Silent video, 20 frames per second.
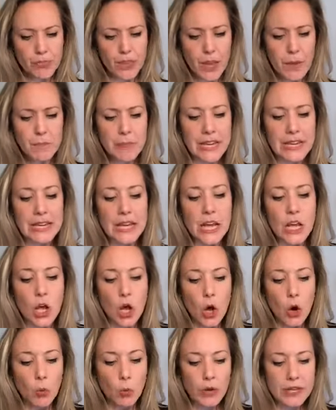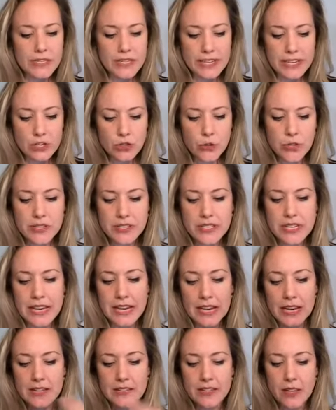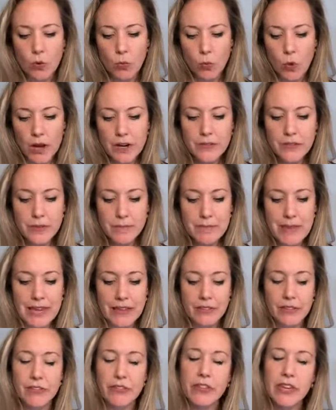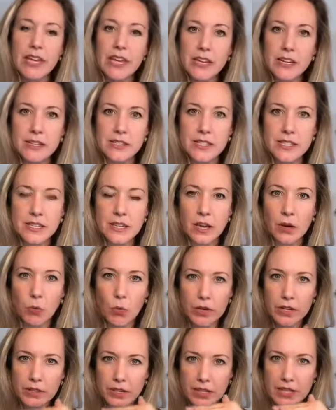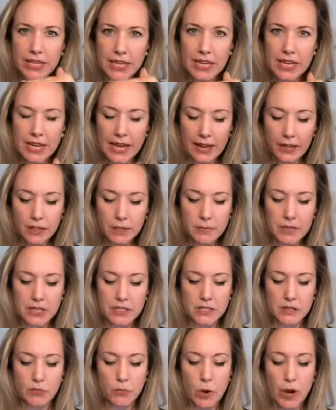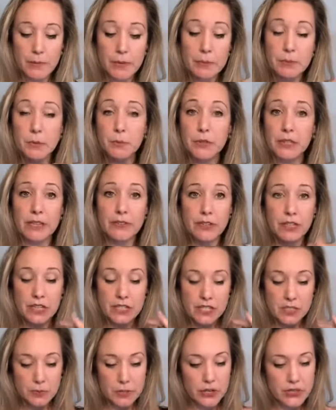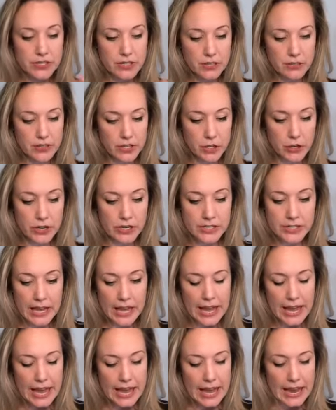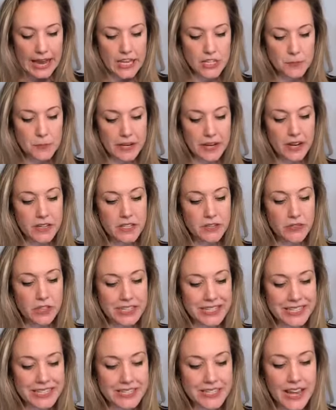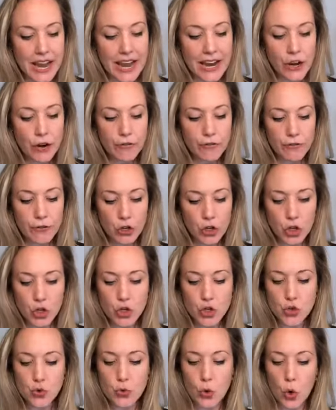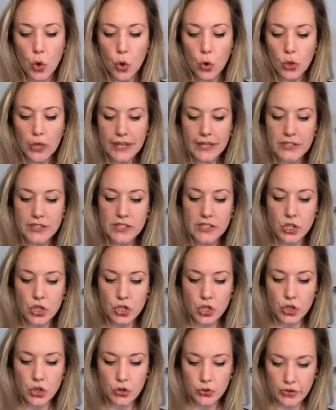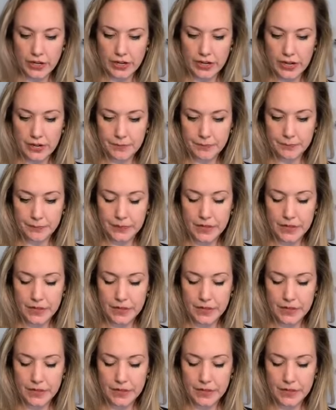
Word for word: But what's interesting is that one of the main things, uh, one of the key elements of why people believe in conspiracy theories is because of the desire for control and security.